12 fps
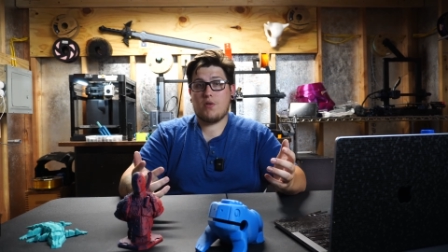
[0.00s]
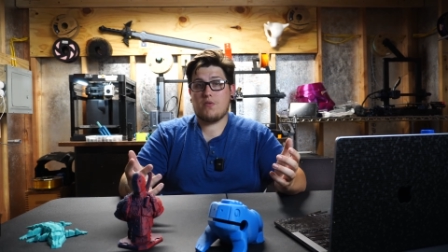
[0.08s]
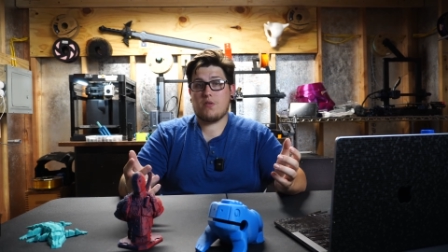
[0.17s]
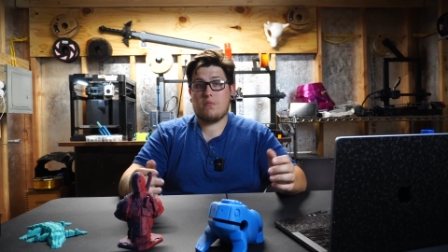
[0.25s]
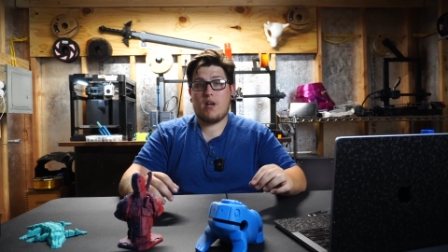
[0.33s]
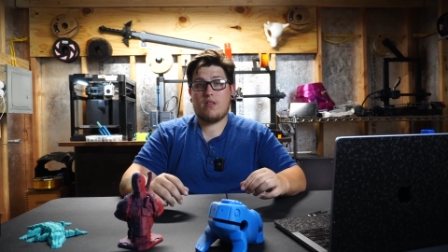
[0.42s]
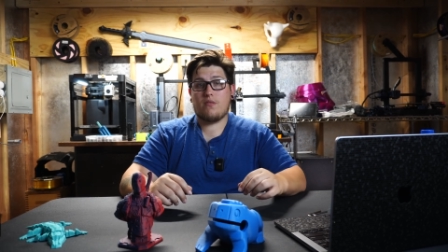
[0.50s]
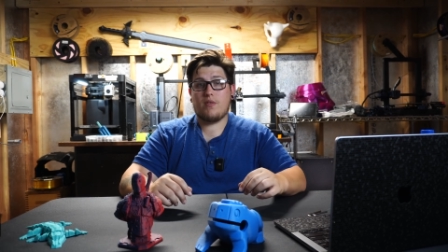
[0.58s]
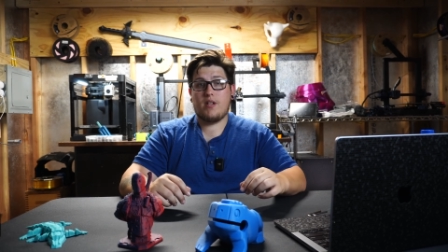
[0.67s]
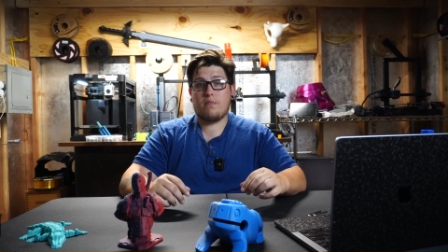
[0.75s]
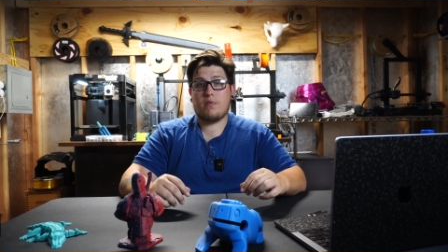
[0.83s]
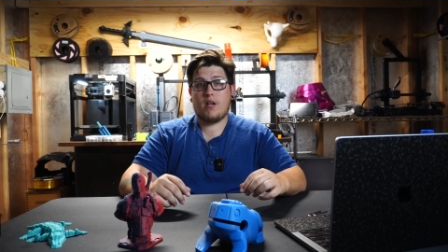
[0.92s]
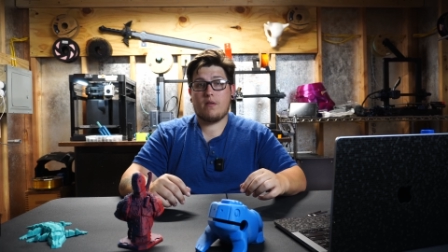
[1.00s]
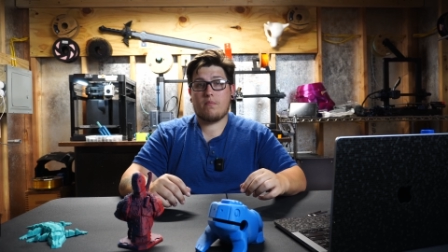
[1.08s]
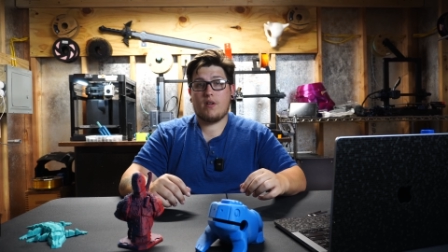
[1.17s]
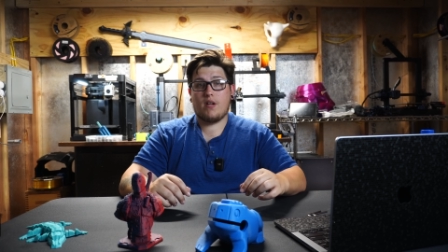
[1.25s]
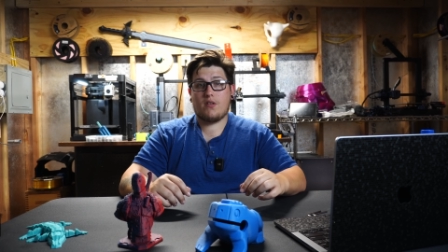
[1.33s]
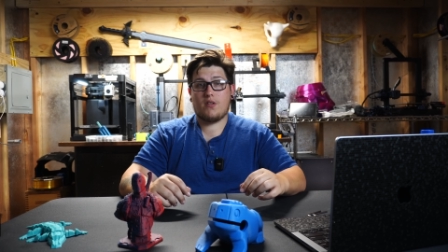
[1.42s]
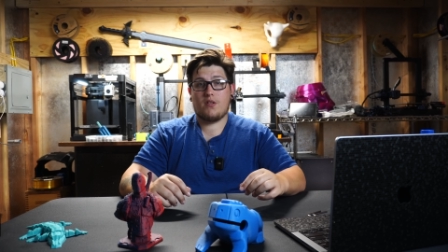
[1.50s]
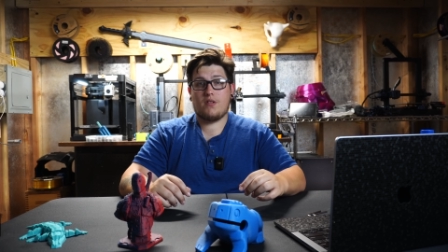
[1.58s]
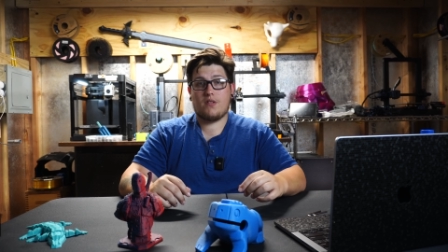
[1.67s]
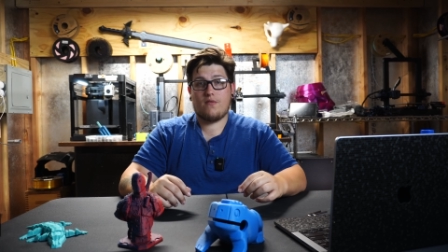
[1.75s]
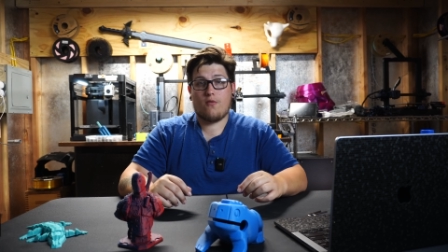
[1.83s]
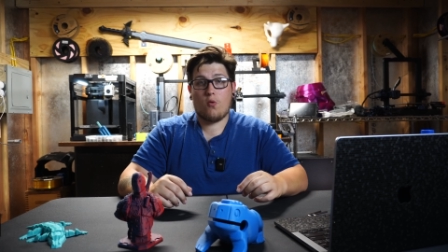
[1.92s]
Those are my 3D printing
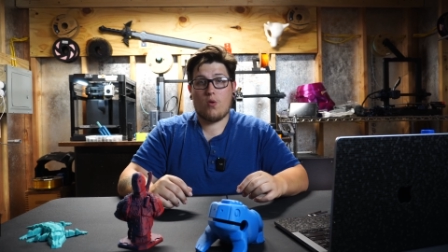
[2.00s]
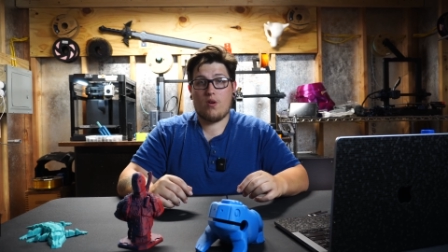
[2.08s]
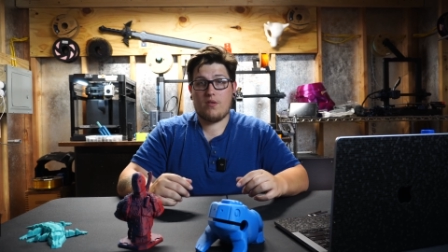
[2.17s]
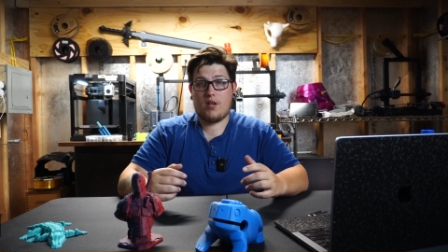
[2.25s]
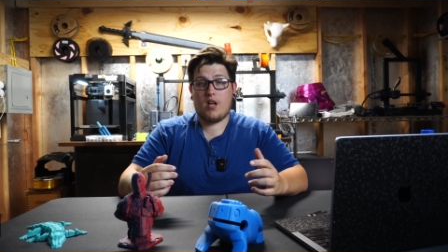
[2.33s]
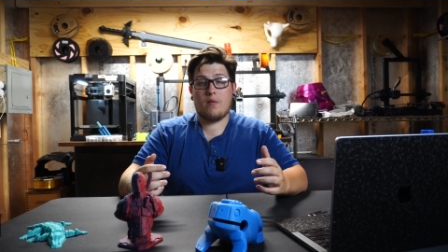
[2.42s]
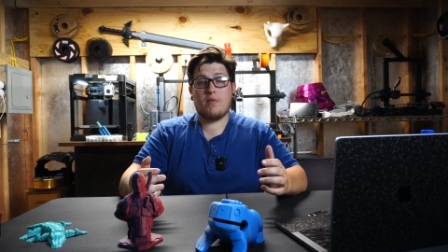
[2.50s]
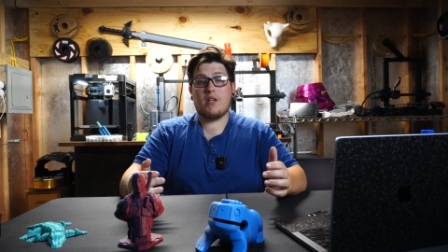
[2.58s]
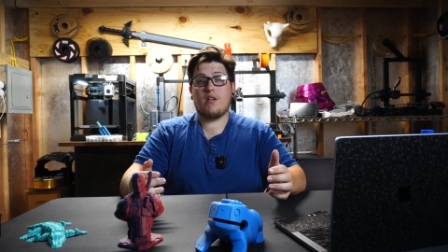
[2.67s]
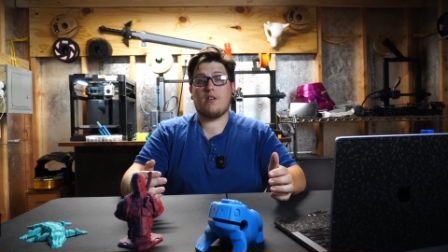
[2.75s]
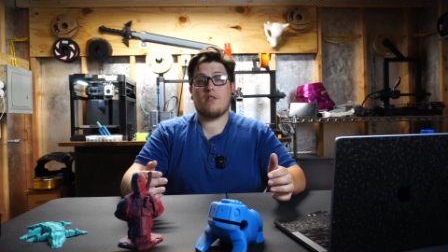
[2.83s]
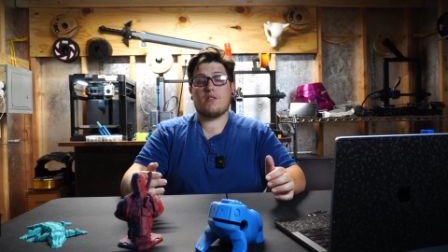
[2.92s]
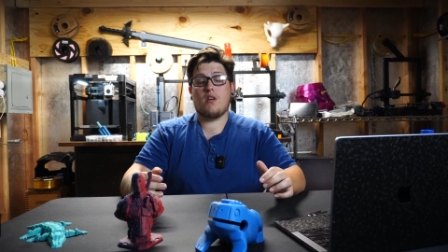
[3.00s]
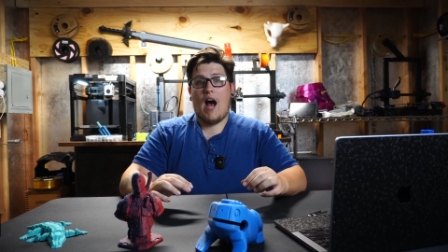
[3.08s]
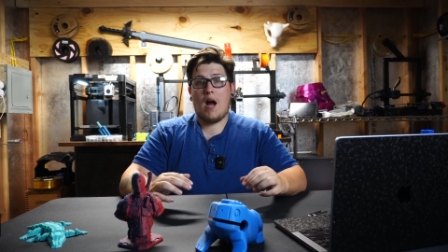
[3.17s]
predictions for the coming years.